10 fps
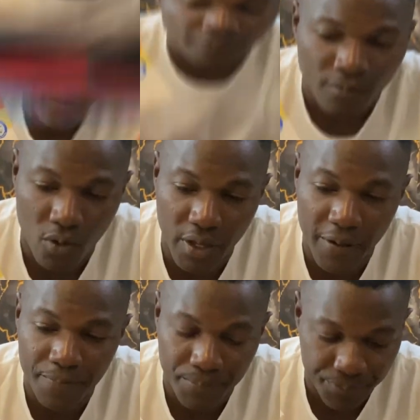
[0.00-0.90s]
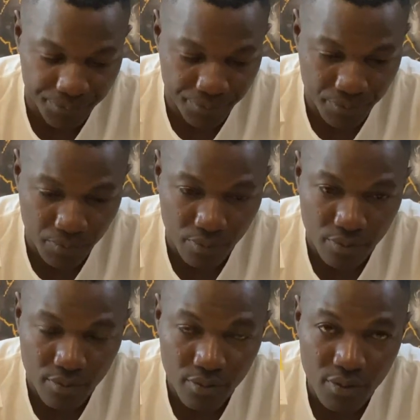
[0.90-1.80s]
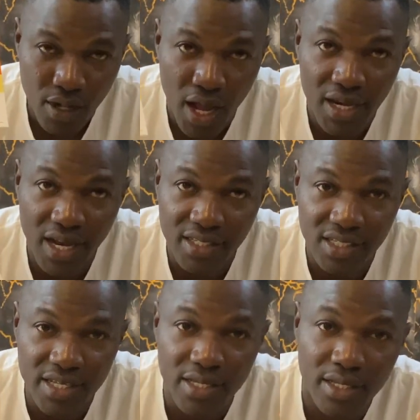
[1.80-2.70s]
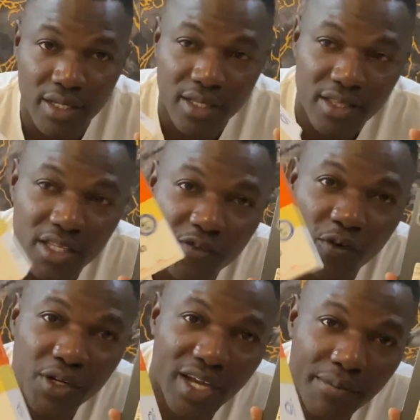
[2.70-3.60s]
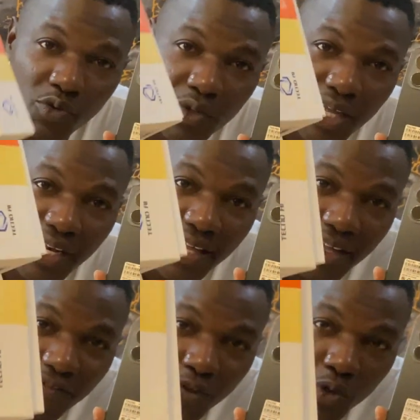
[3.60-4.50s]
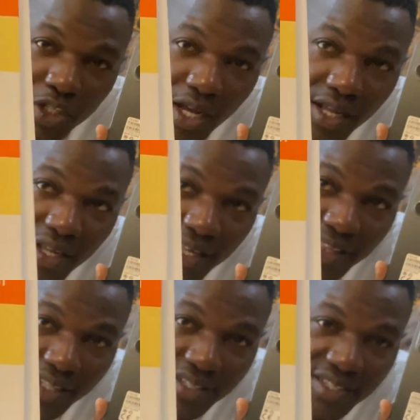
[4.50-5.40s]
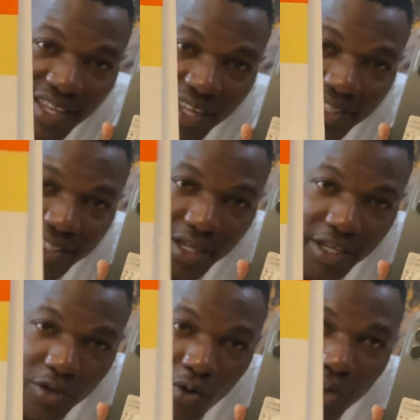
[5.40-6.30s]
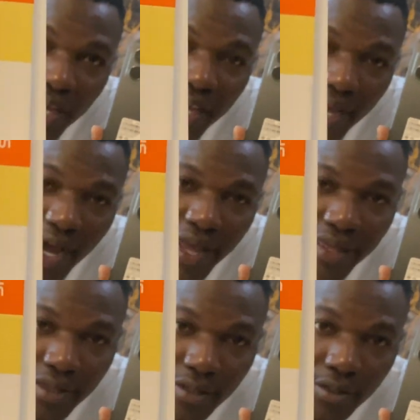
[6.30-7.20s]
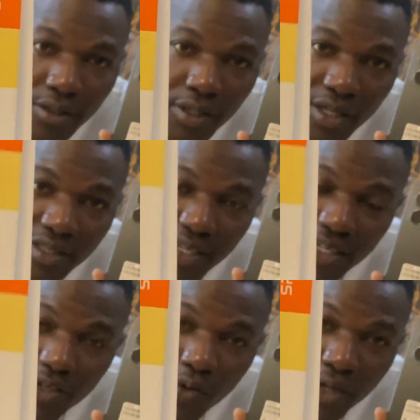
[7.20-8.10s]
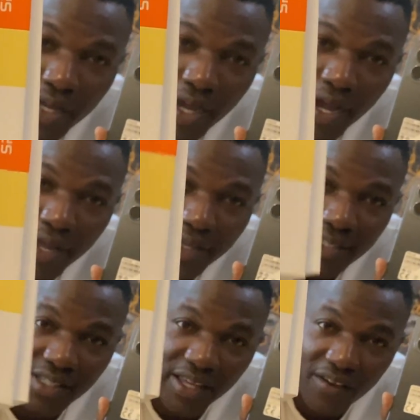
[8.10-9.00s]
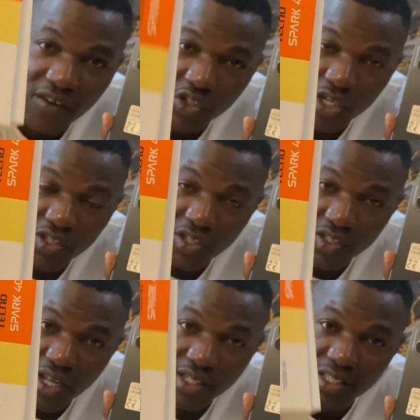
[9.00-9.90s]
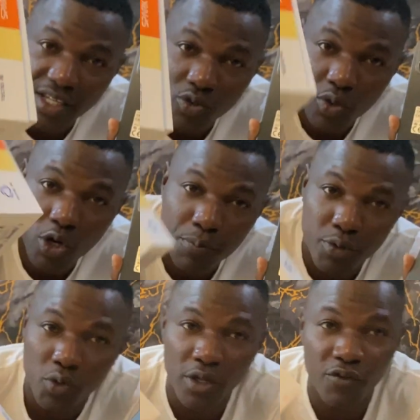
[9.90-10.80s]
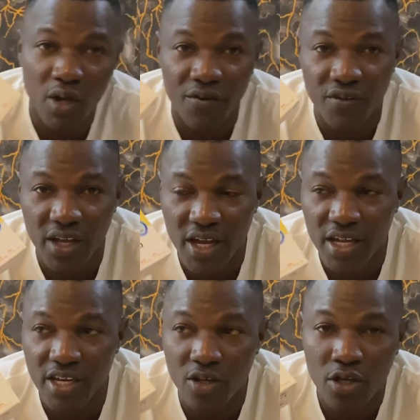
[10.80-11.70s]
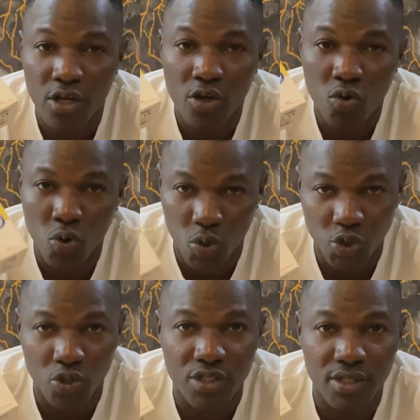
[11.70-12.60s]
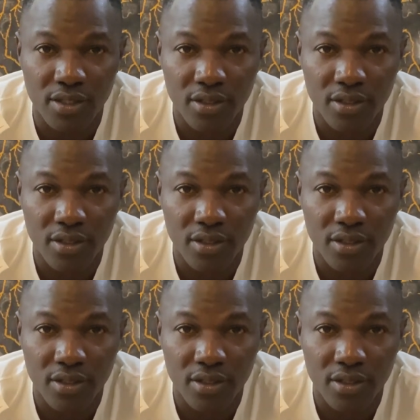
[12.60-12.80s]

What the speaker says: Okay, and lastly, this phone comes with another feature, that is the Tecno AI. Tecno AI is like a virtual assistant that will help you if you have any questions.